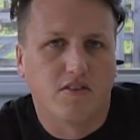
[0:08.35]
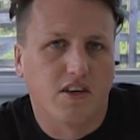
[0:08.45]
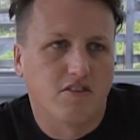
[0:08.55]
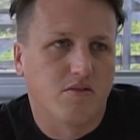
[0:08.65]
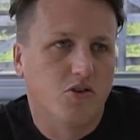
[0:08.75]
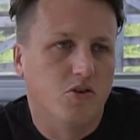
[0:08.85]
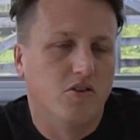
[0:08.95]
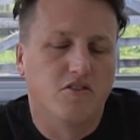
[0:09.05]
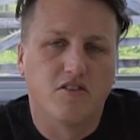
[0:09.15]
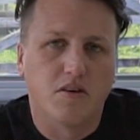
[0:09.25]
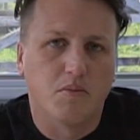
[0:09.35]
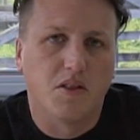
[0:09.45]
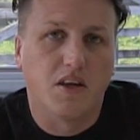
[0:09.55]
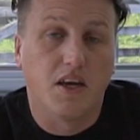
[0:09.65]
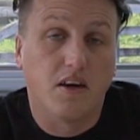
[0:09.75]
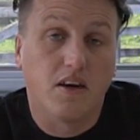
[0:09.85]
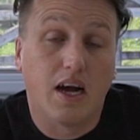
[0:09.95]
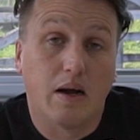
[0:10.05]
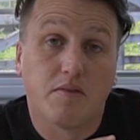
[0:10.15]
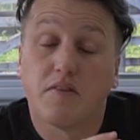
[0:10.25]
I've done some tours of some of the
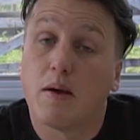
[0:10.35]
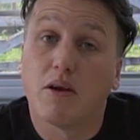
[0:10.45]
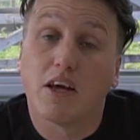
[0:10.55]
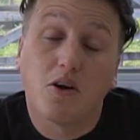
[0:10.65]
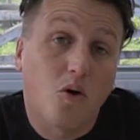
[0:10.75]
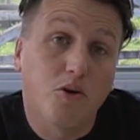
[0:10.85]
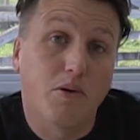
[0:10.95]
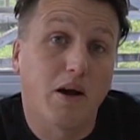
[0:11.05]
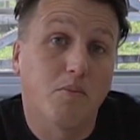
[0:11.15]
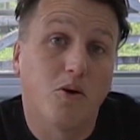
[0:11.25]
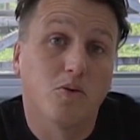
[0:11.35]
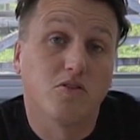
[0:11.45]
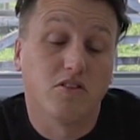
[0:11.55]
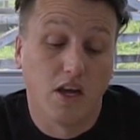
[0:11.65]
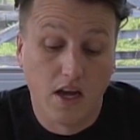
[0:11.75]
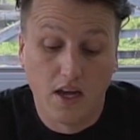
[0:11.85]
family quad bunk models.